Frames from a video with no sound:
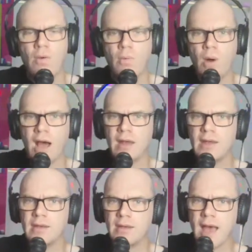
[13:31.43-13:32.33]
1
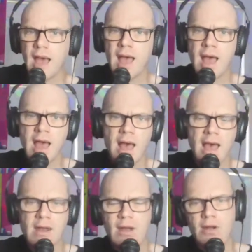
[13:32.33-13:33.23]
and
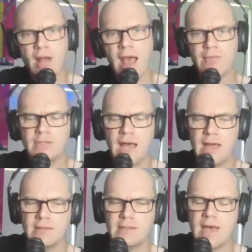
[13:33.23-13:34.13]
9 arrived
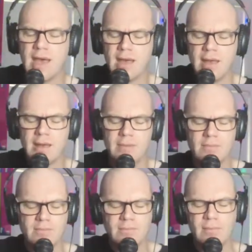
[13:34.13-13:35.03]
on
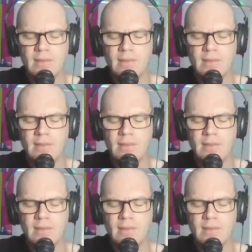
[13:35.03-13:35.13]
time,